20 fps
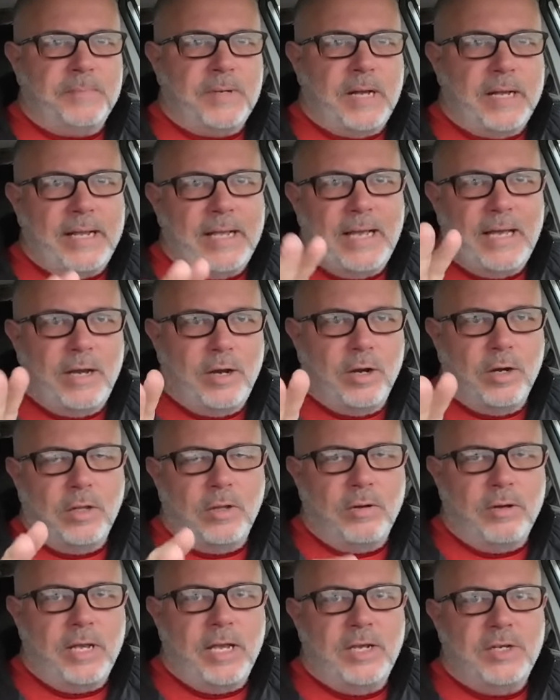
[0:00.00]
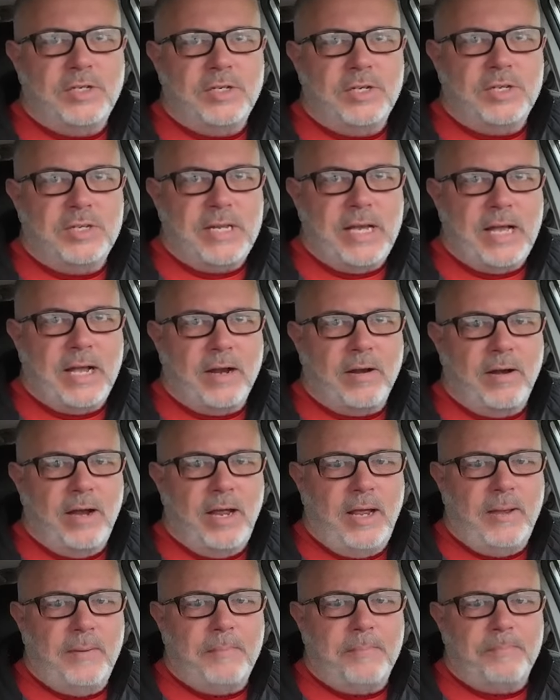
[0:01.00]
Again, her location is not
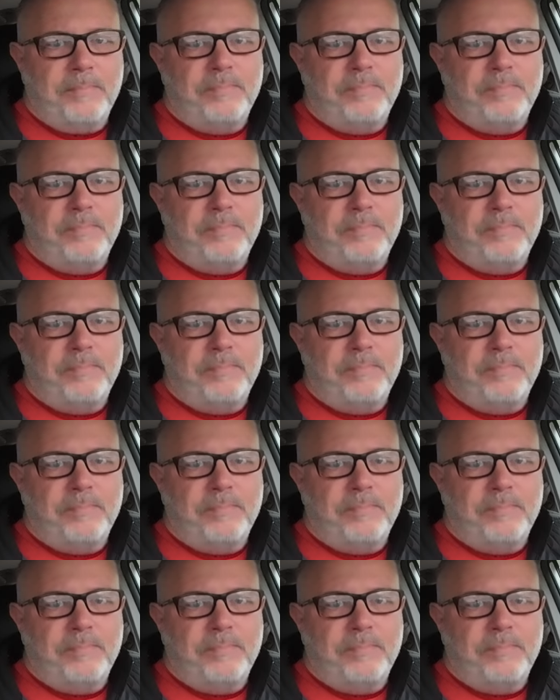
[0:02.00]
great,